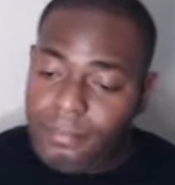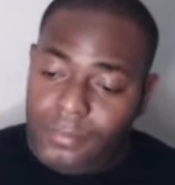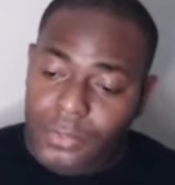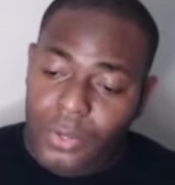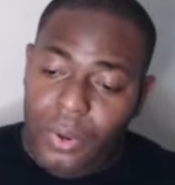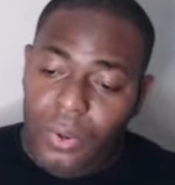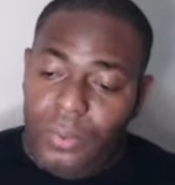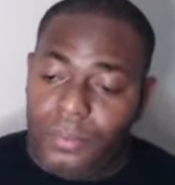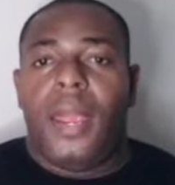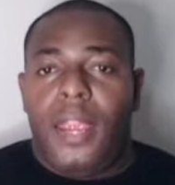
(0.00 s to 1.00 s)

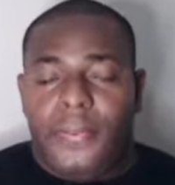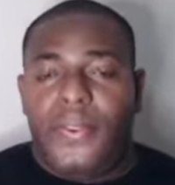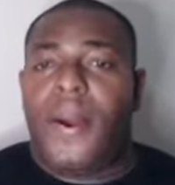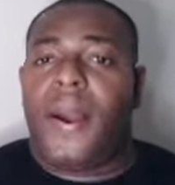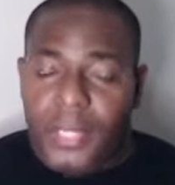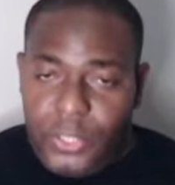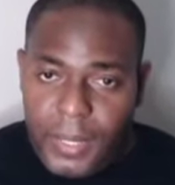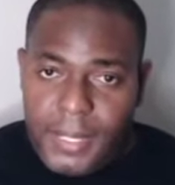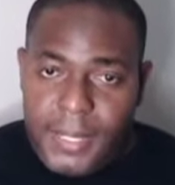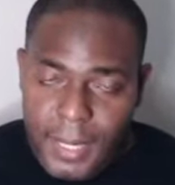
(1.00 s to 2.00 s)
So if you are
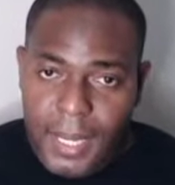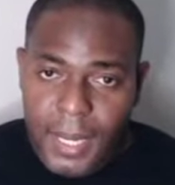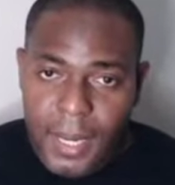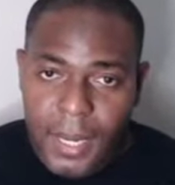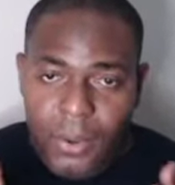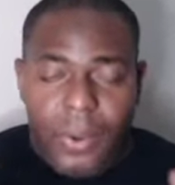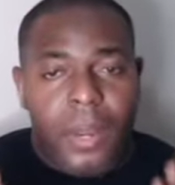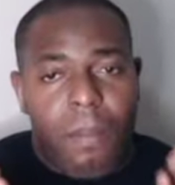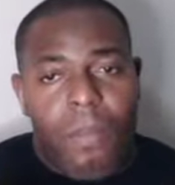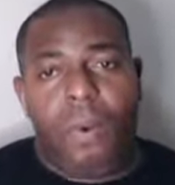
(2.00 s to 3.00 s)
interested in
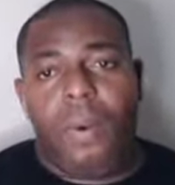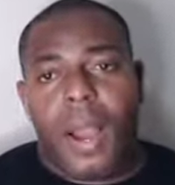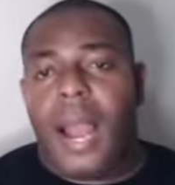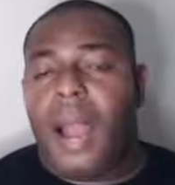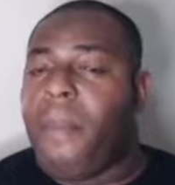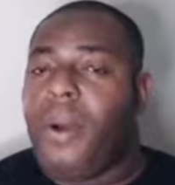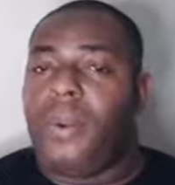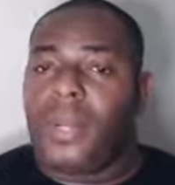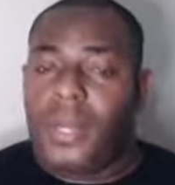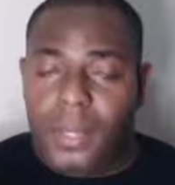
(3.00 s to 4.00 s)
learning more
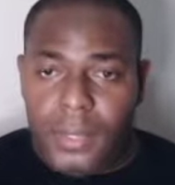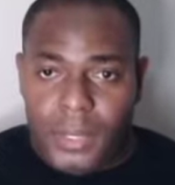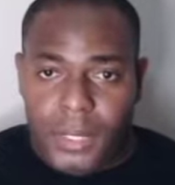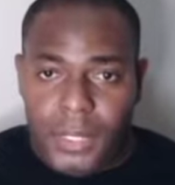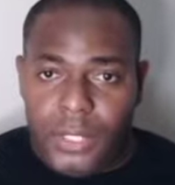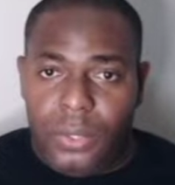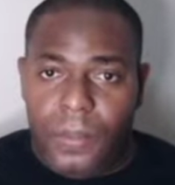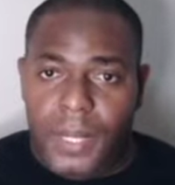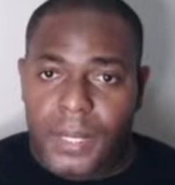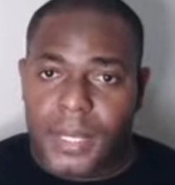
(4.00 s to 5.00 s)
about digital
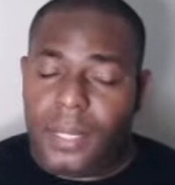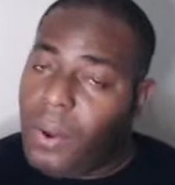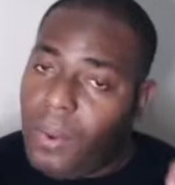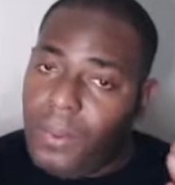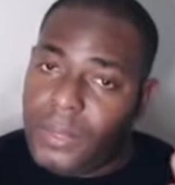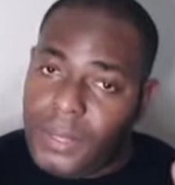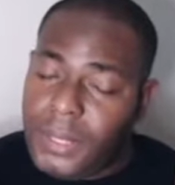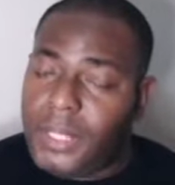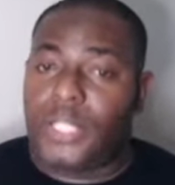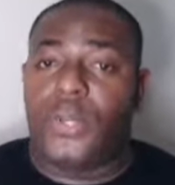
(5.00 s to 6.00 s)
real estate or
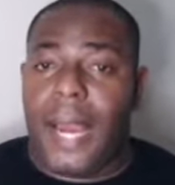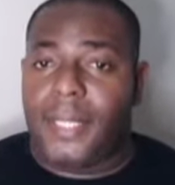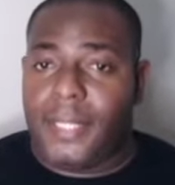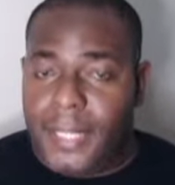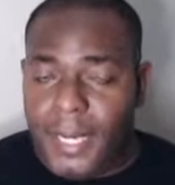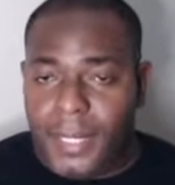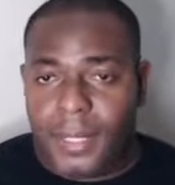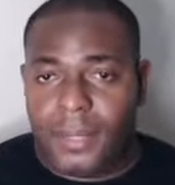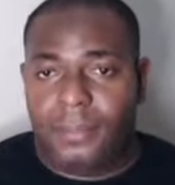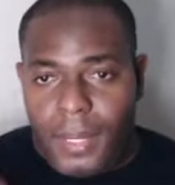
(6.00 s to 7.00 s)
digital asset,
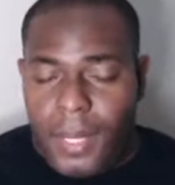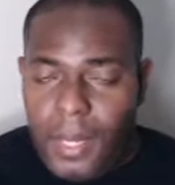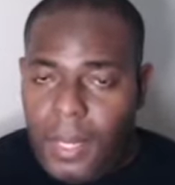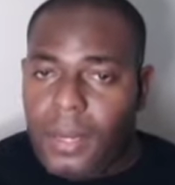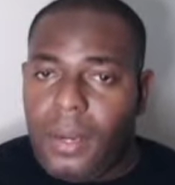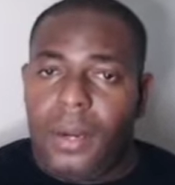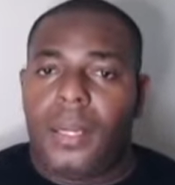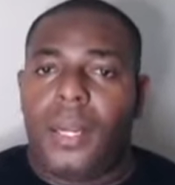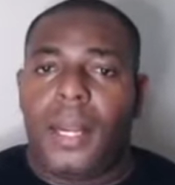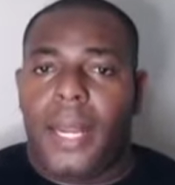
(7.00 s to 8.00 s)
click
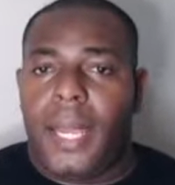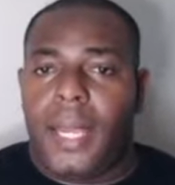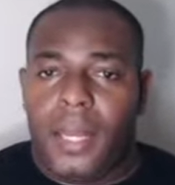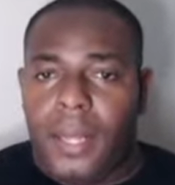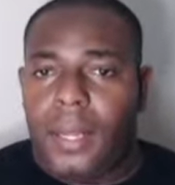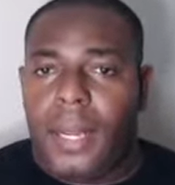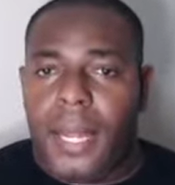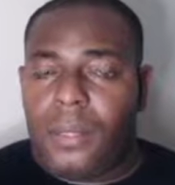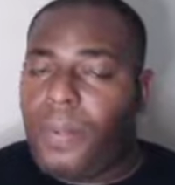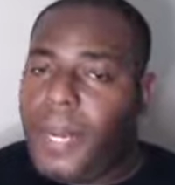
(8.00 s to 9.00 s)
on the link
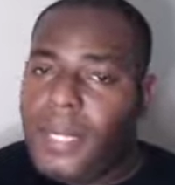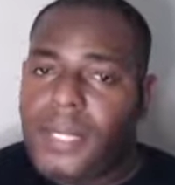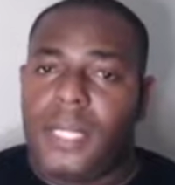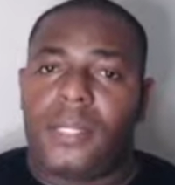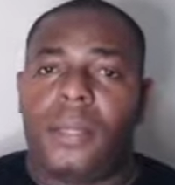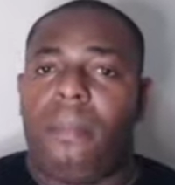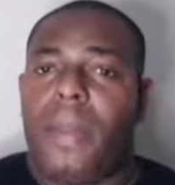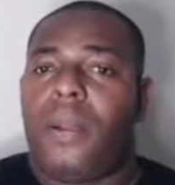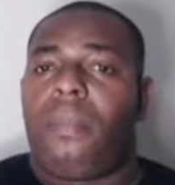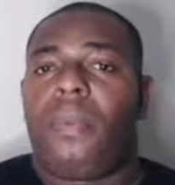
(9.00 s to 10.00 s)
that where it says
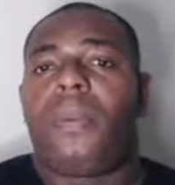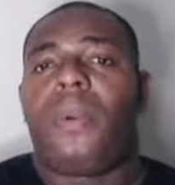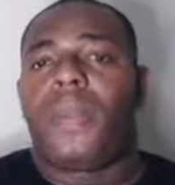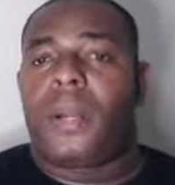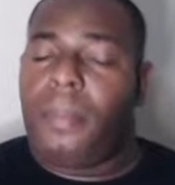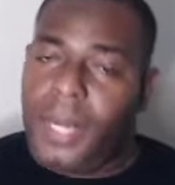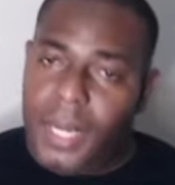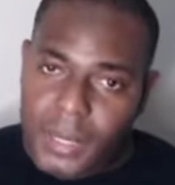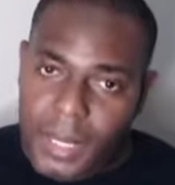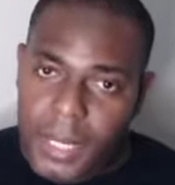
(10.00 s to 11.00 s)
my number one
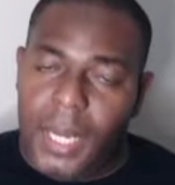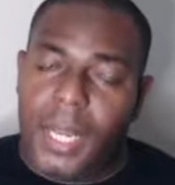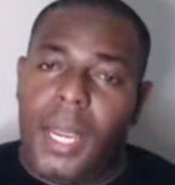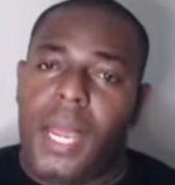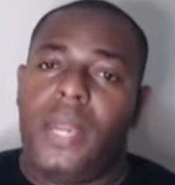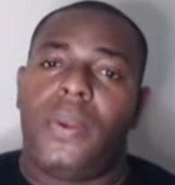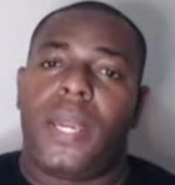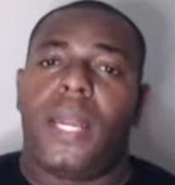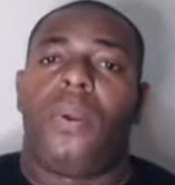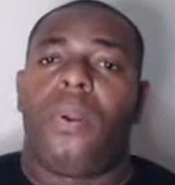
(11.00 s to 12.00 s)
recommendation, and you
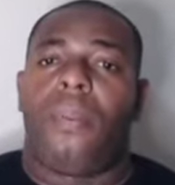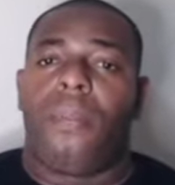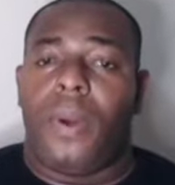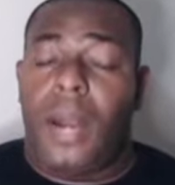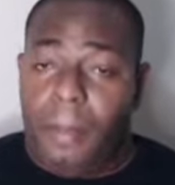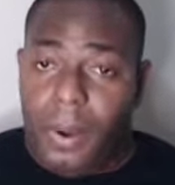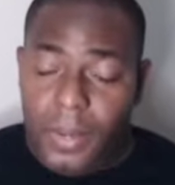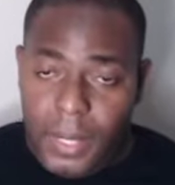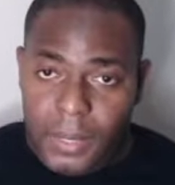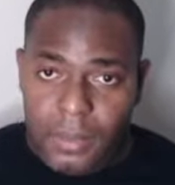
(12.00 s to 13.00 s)
can learn more
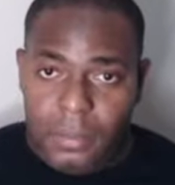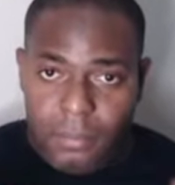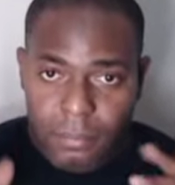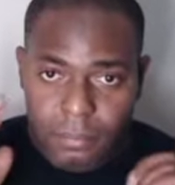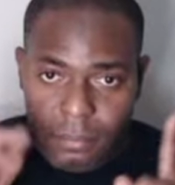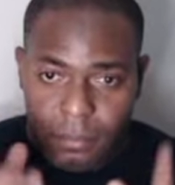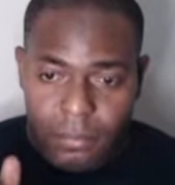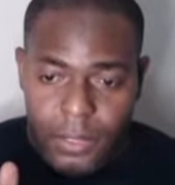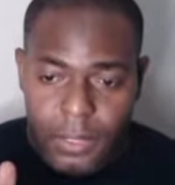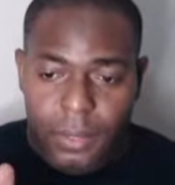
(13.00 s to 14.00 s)
about this. See